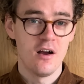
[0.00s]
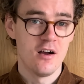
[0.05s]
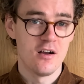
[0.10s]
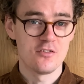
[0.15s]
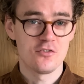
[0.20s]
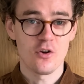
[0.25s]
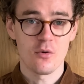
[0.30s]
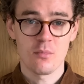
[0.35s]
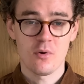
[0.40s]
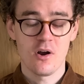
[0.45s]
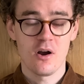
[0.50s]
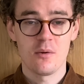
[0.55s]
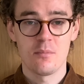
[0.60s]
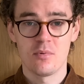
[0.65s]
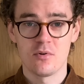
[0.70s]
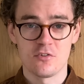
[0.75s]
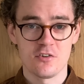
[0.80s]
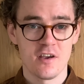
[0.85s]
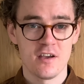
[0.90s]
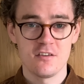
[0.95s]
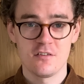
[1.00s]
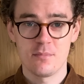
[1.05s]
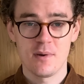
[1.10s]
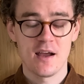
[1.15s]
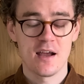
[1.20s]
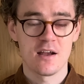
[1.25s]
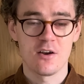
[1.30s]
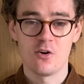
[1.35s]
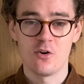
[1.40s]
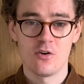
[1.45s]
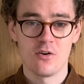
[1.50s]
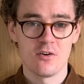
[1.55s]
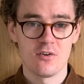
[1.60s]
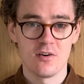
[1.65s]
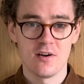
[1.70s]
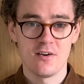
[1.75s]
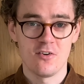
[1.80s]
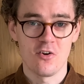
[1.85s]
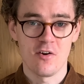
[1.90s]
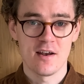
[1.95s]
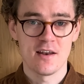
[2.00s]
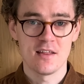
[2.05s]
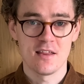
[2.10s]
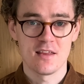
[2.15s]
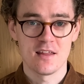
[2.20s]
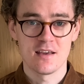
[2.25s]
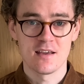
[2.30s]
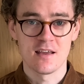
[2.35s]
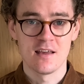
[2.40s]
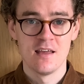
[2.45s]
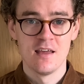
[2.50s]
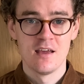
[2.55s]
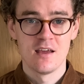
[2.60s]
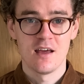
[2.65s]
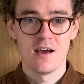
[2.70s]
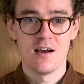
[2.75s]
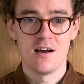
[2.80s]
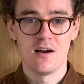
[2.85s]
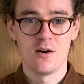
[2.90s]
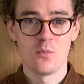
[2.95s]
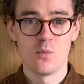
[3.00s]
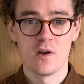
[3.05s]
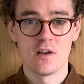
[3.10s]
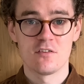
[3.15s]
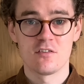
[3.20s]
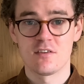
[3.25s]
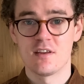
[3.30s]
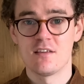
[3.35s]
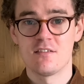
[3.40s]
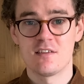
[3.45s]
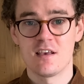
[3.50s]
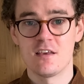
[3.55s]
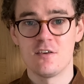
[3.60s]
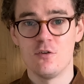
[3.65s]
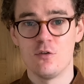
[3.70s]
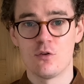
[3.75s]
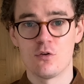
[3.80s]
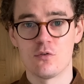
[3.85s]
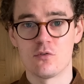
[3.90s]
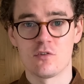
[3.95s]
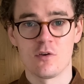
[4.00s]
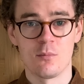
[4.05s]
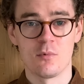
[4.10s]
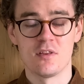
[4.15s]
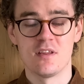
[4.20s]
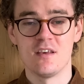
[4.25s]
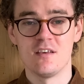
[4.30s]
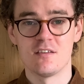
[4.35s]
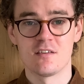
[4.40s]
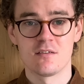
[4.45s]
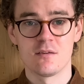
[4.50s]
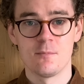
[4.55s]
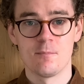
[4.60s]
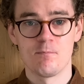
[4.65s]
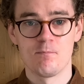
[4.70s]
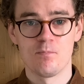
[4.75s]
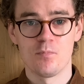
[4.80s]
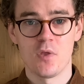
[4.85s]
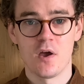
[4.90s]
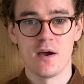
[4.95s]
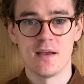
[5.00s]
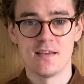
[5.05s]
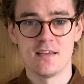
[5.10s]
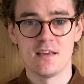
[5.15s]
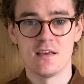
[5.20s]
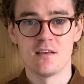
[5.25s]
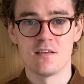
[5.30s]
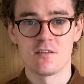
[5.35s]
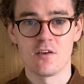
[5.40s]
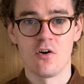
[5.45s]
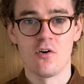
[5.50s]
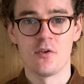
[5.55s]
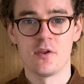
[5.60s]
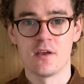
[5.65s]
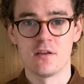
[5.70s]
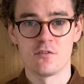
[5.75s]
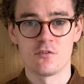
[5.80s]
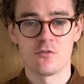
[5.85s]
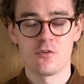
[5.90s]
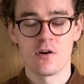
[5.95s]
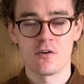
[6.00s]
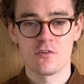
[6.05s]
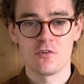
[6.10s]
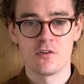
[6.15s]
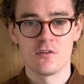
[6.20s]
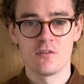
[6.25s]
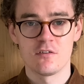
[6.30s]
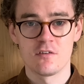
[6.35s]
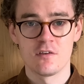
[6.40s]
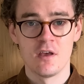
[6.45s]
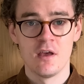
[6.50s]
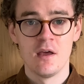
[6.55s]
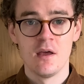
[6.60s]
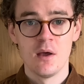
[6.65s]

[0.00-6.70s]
chop cup or change bag or anything, which they take you through some of these ideas on the instructions.